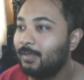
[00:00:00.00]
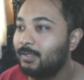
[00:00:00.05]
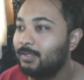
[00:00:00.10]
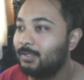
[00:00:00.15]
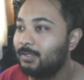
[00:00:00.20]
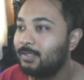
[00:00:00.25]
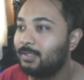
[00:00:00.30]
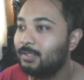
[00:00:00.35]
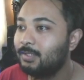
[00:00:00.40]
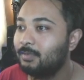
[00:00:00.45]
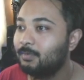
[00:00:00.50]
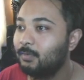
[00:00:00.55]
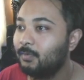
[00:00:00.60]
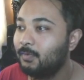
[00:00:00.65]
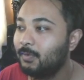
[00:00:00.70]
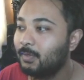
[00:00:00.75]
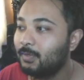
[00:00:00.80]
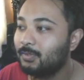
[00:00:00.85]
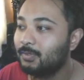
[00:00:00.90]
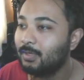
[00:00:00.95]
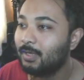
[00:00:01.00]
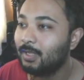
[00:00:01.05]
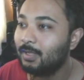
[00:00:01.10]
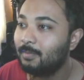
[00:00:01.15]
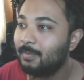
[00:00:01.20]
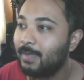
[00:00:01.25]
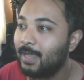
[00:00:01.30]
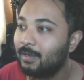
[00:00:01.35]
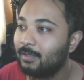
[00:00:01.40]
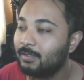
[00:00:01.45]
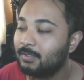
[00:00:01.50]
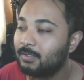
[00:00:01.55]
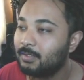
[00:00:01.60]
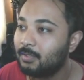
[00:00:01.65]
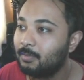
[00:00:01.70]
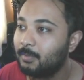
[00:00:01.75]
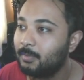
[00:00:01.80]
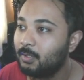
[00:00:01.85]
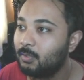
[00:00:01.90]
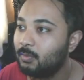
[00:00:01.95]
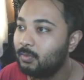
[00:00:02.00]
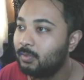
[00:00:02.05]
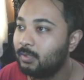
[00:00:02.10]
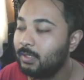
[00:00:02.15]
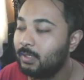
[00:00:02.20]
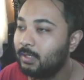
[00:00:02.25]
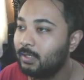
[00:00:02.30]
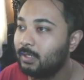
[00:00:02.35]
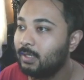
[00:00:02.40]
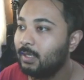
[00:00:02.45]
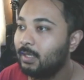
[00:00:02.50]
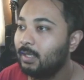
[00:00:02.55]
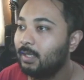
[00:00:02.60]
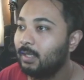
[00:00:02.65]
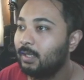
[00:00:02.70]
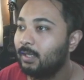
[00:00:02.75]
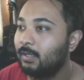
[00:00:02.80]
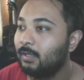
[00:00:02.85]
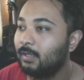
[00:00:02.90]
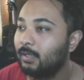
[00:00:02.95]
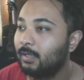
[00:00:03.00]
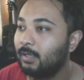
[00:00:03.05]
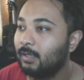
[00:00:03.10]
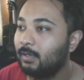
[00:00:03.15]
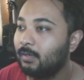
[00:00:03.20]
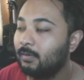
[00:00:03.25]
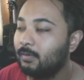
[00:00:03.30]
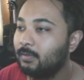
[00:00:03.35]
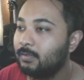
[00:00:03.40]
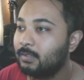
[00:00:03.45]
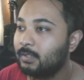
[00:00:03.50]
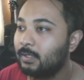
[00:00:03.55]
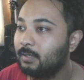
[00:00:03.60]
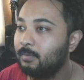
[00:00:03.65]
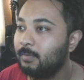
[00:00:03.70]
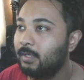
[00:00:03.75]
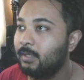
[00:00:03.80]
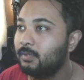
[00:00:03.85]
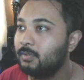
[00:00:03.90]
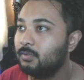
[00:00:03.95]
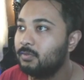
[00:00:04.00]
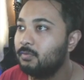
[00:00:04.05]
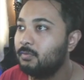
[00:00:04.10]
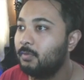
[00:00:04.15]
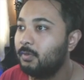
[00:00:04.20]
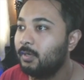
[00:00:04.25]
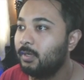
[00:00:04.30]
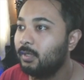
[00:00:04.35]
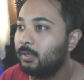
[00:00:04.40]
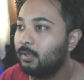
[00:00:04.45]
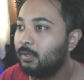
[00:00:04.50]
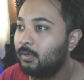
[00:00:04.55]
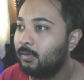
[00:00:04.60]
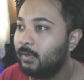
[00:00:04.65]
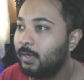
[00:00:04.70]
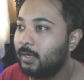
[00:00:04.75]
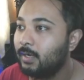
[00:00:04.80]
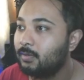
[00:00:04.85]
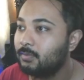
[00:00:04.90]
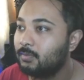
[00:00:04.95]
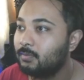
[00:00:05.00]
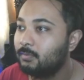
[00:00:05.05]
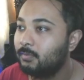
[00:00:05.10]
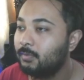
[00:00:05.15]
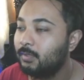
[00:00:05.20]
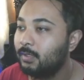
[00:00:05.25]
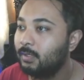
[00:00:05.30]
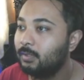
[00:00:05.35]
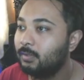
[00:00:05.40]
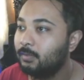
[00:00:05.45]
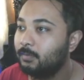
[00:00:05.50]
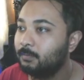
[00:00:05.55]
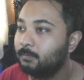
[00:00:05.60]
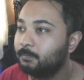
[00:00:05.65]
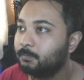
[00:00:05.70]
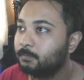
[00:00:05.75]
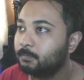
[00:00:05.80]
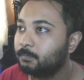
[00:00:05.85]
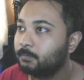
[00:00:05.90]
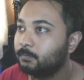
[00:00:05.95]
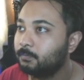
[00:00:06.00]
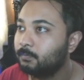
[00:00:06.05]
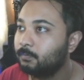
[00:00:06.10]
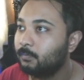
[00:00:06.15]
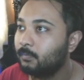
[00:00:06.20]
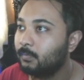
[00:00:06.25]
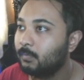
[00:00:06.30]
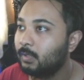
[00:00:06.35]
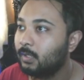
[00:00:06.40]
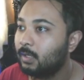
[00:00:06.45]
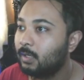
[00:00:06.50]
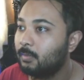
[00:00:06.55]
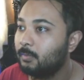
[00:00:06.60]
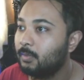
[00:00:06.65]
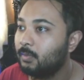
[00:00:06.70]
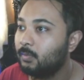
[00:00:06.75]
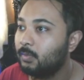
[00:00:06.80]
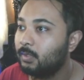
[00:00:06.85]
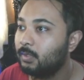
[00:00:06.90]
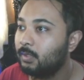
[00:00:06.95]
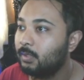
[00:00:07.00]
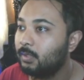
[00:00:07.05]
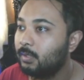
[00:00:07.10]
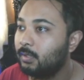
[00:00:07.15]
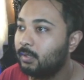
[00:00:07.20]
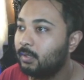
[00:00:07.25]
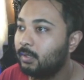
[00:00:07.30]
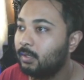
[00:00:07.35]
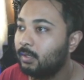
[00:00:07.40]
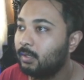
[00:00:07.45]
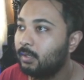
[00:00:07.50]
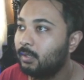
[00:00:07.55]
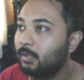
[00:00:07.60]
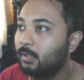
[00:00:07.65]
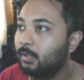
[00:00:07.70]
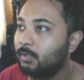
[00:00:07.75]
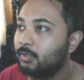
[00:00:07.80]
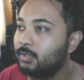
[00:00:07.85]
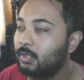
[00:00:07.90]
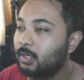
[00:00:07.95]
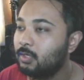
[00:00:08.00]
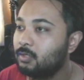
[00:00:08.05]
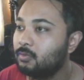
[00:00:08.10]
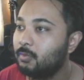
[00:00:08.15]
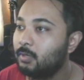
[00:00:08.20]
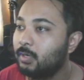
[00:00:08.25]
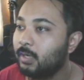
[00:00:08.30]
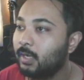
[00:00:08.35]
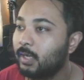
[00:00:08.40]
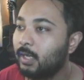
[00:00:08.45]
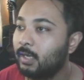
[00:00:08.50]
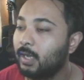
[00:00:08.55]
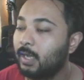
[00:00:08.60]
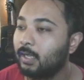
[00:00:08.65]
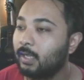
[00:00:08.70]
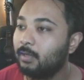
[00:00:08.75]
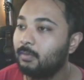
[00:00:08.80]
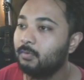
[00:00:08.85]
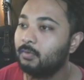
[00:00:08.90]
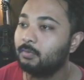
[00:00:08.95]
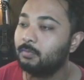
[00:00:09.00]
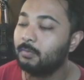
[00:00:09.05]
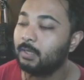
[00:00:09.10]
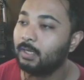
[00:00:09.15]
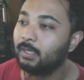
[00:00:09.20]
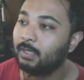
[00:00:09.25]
GG's. Moving on to another battle. It's gonna be good lead. and it's gonna be Azumarill. Alright, Azumarill, they come in with their Charge Bug, and I come in with my